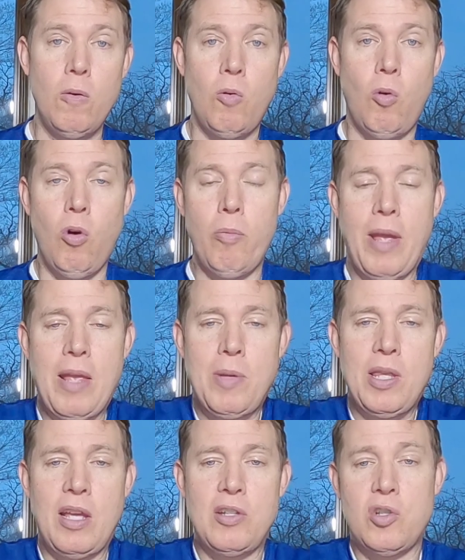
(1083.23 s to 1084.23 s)
Or
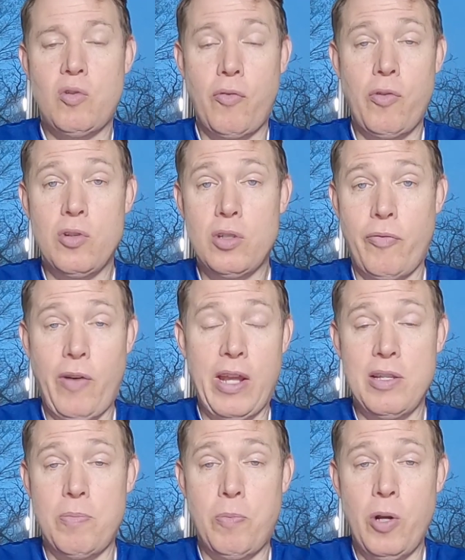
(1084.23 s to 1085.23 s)
maybe they just refused to
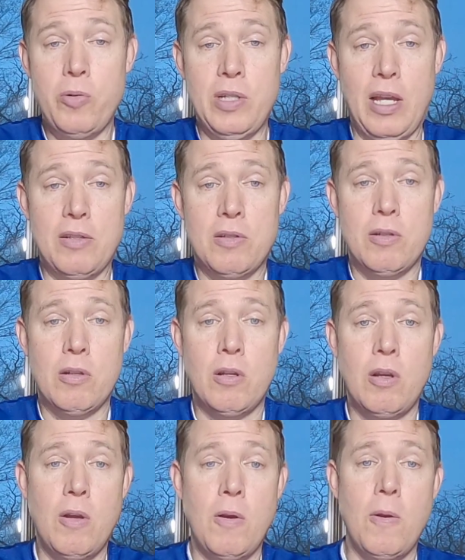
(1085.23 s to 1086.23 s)
fight as a protest.
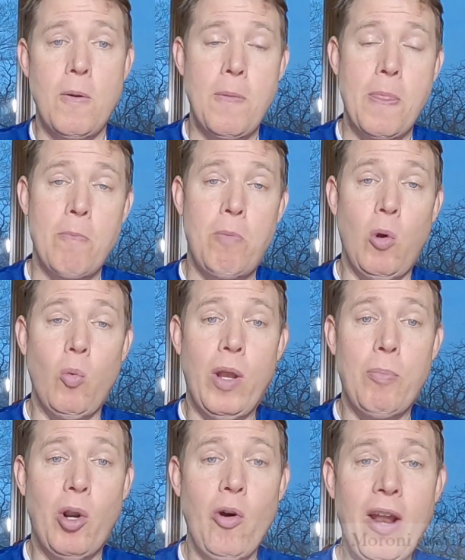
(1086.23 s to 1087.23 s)
But
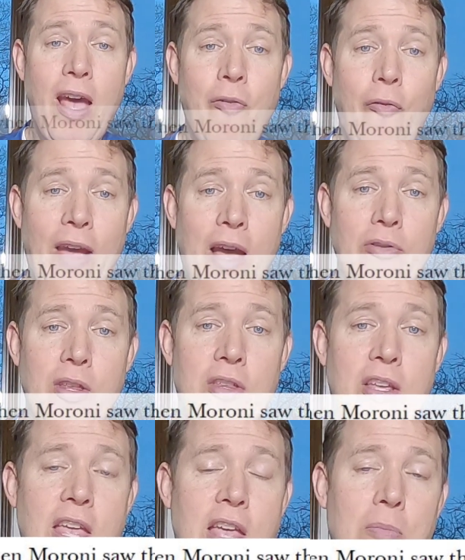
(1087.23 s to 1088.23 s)
when Moroni found that
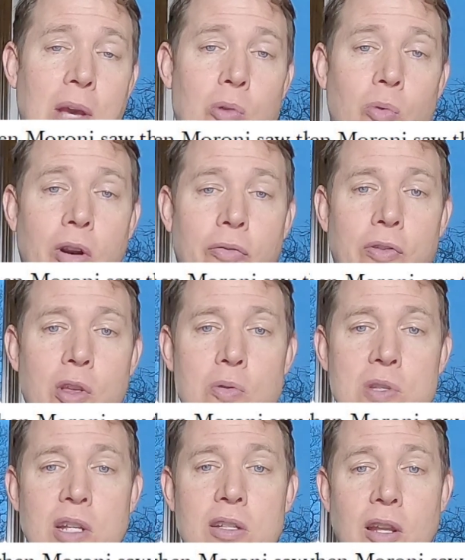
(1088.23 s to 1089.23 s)
the kingmen were
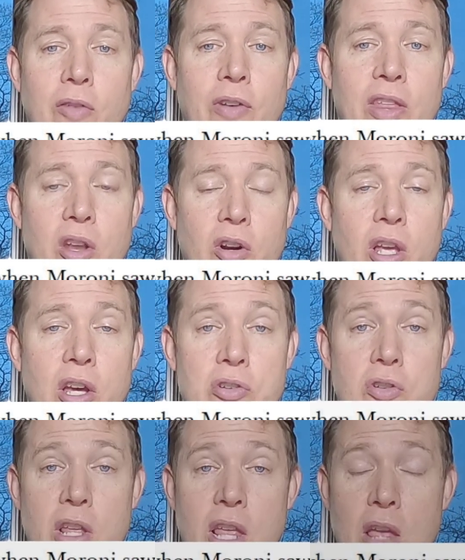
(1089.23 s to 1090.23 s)
refusing to defend their
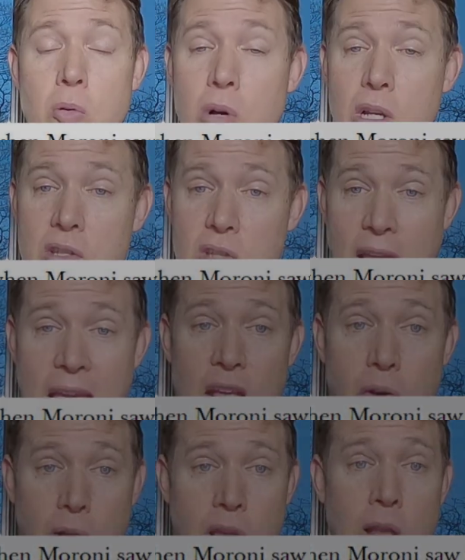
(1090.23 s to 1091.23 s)
country, he was
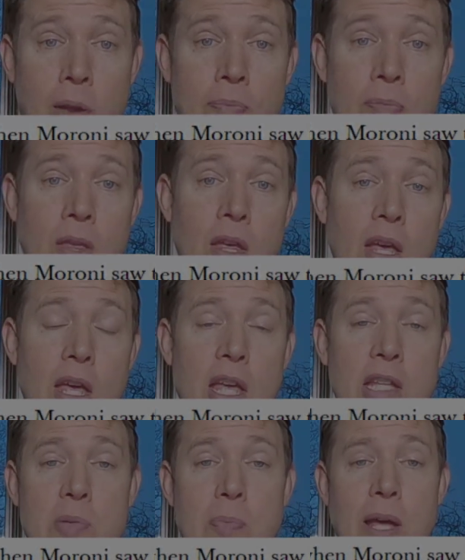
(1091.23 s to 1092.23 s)
angry. He
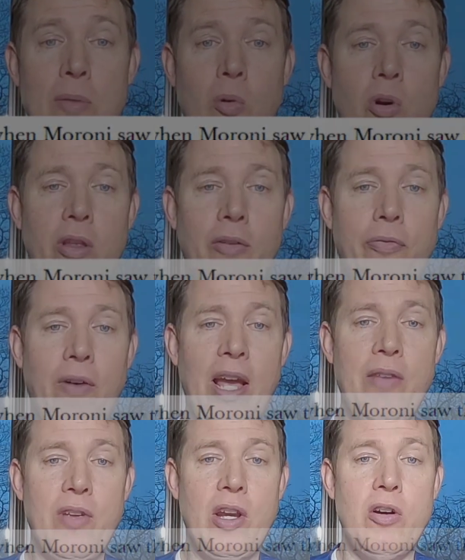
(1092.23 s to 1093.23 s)
had spent more than
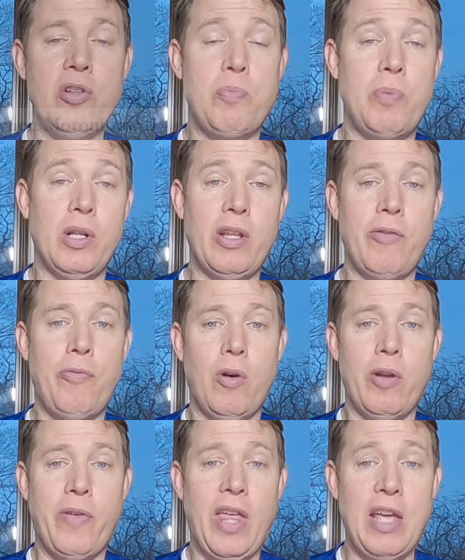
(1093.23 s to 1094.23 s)
5 years building
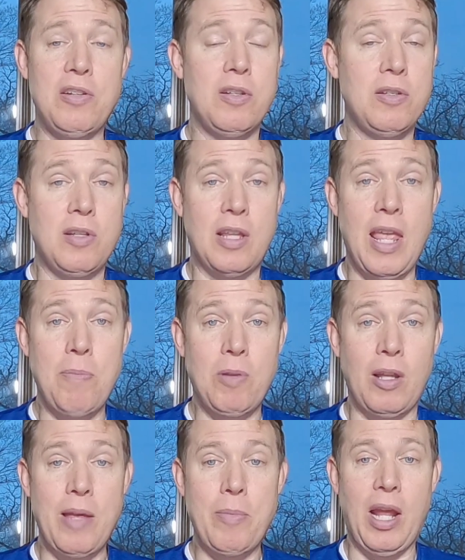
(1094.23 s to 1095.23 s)
fortifications to keep
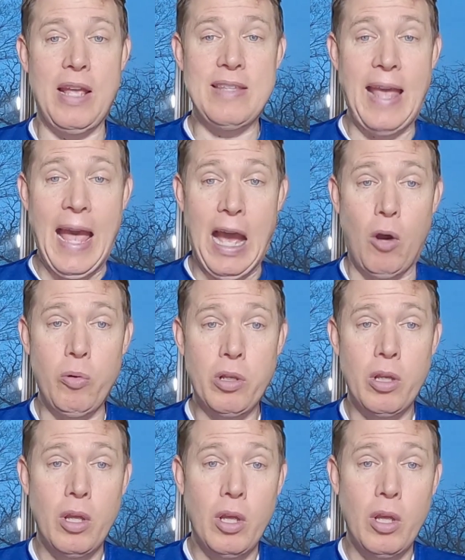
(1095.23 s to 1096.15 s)
the Lamanites out,